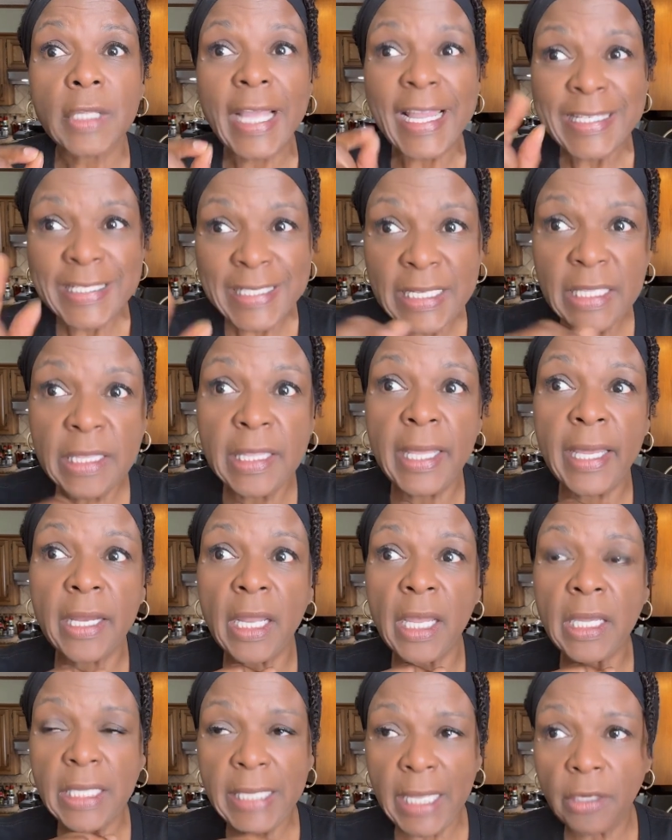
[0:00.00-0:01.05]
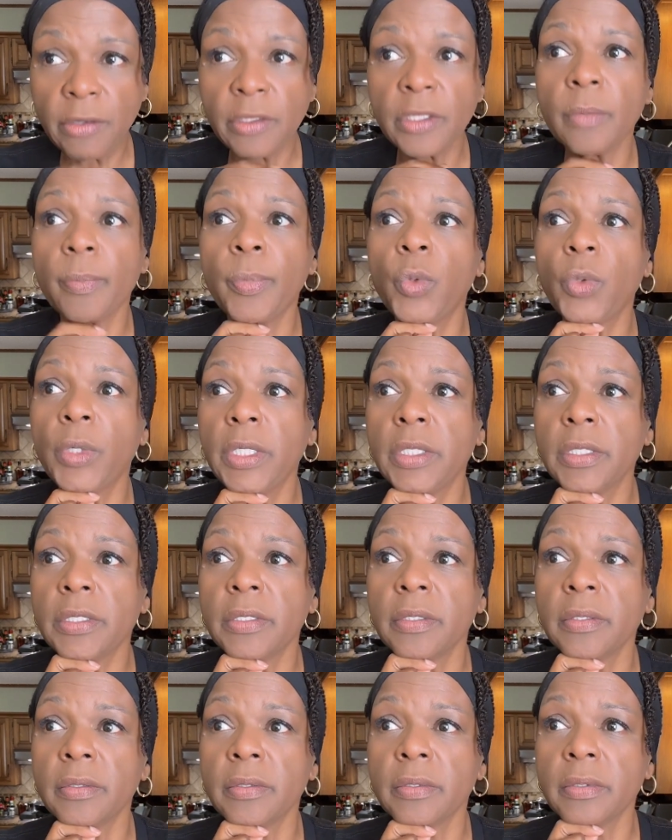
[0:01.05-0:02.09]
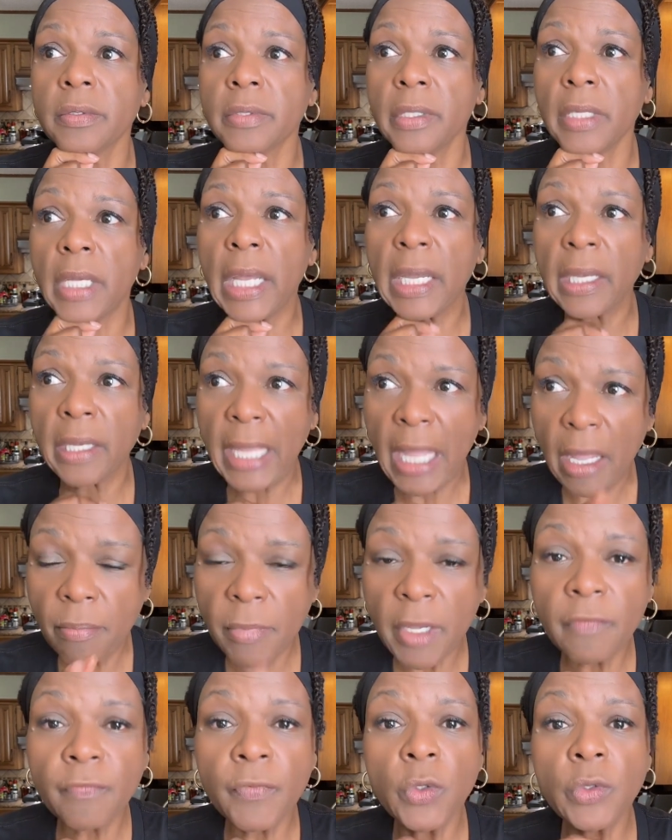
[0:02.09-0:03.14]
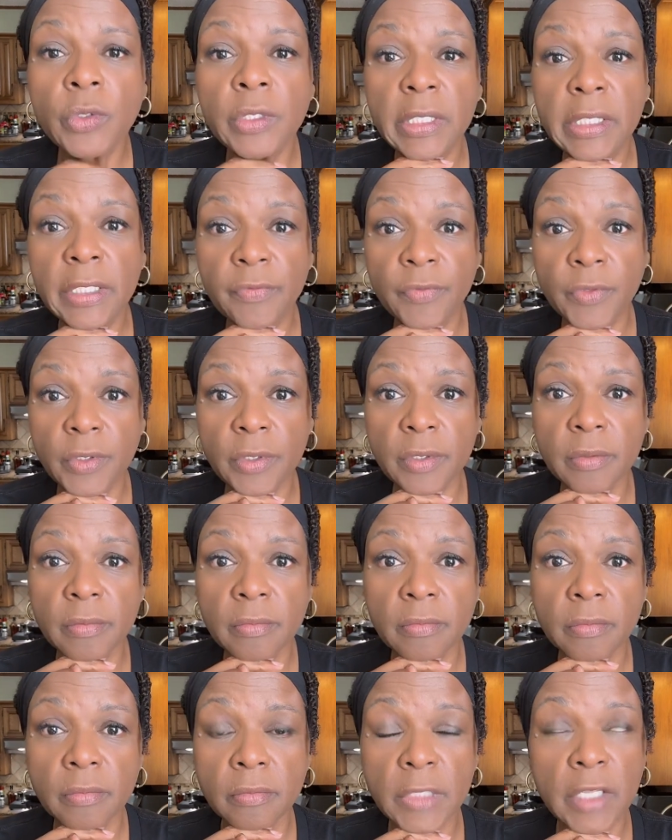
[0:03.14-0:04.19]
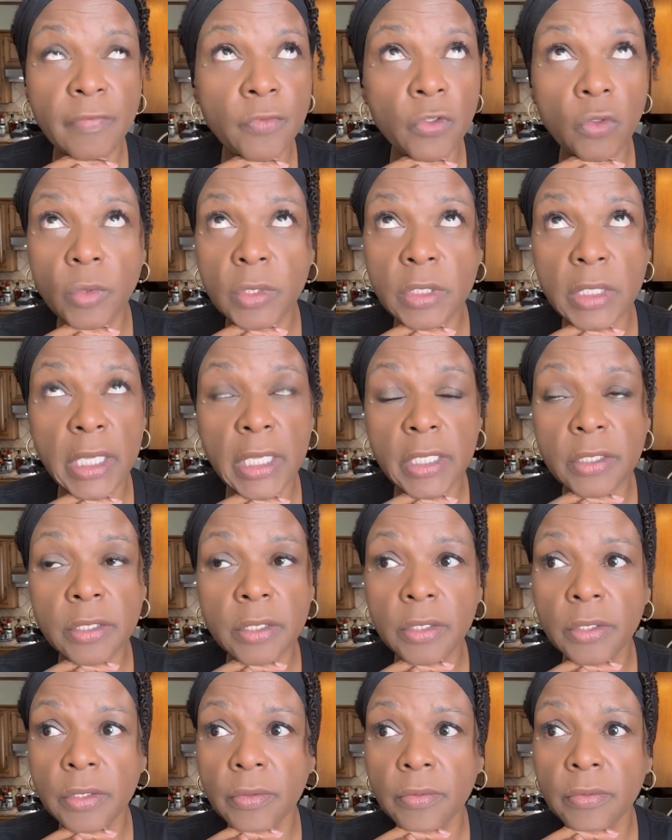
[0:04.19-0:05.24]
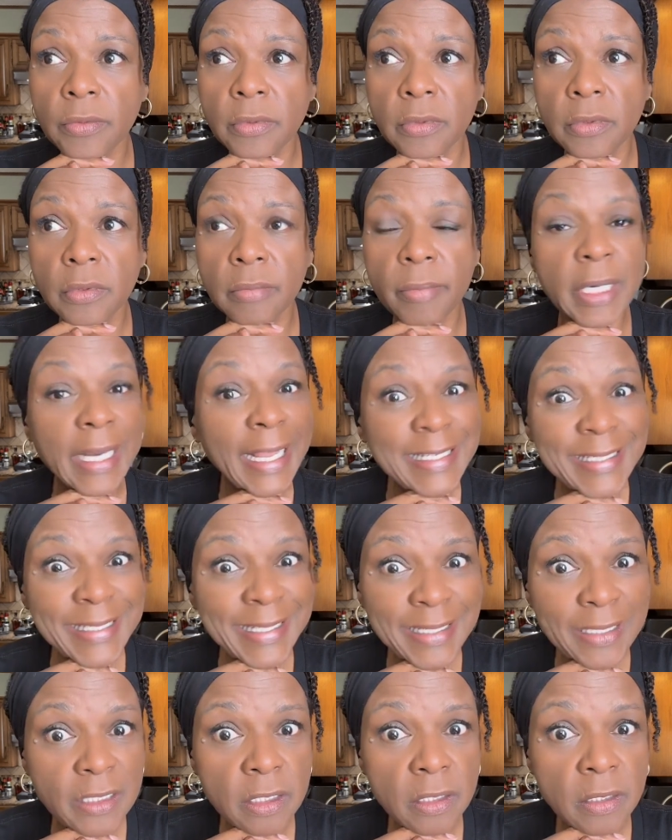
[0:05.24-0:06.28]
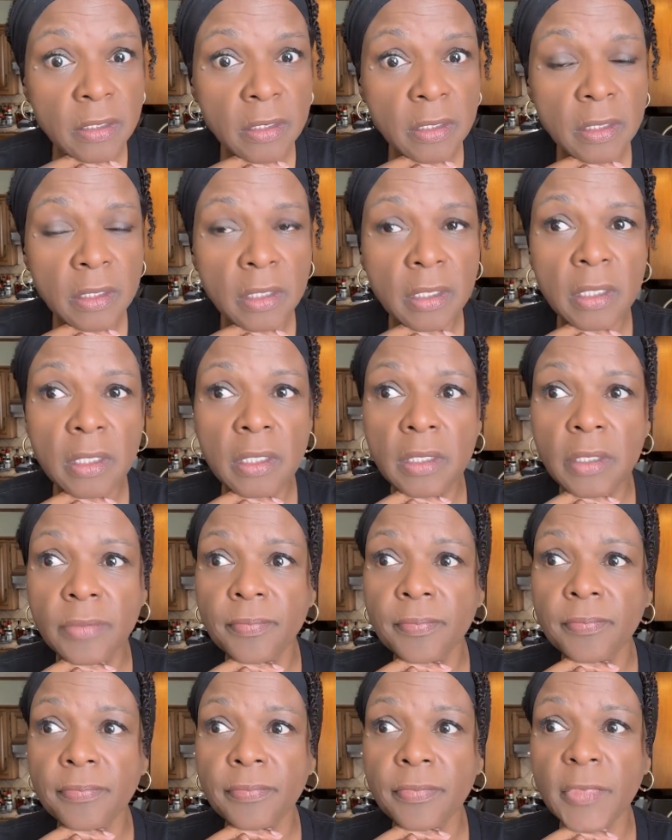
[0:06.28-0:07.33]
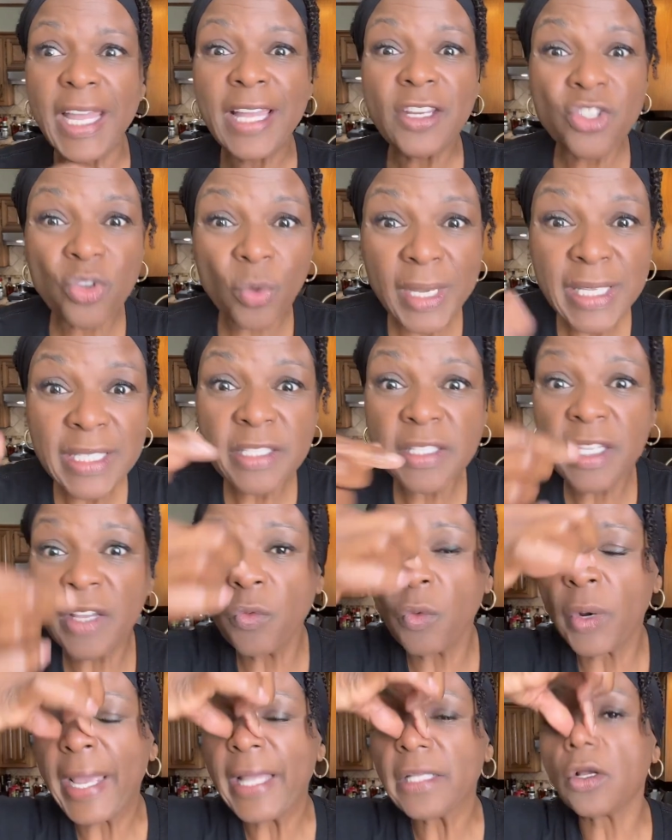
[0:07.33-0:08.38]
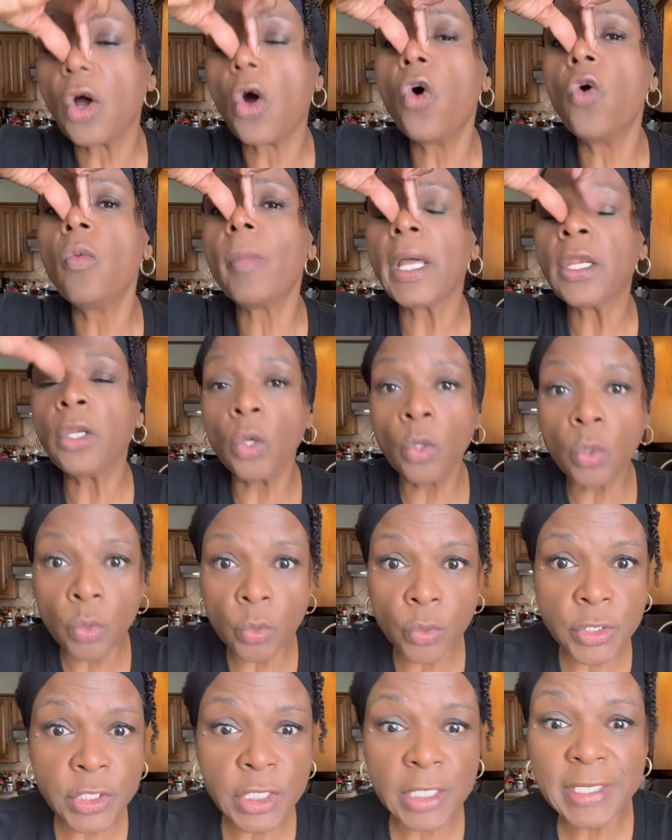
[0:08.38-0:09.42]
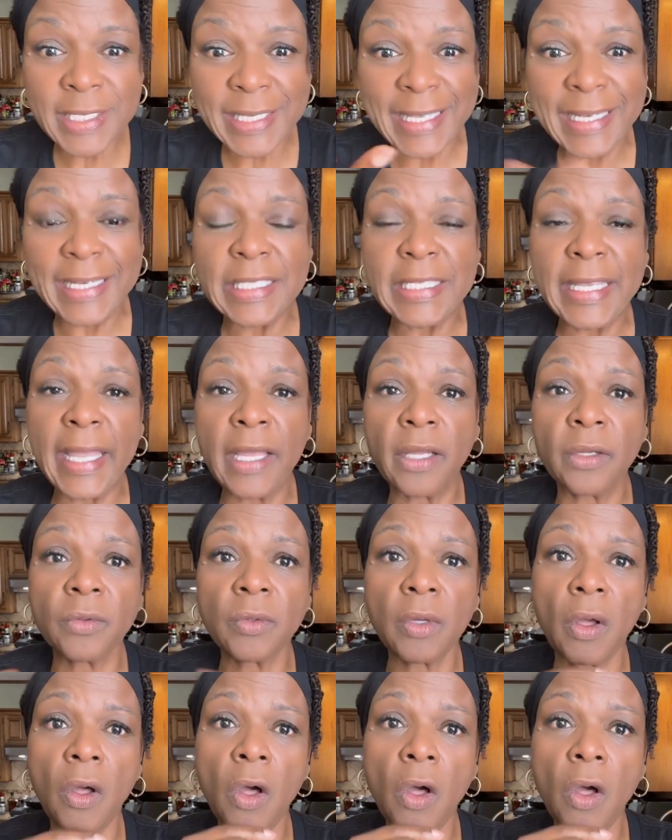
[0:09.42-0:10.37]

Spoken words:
I did that. I counted the points. I got my food delivered. That food was nasty too. But I did it. I drank stuff where I had to hold my nose just to get it down.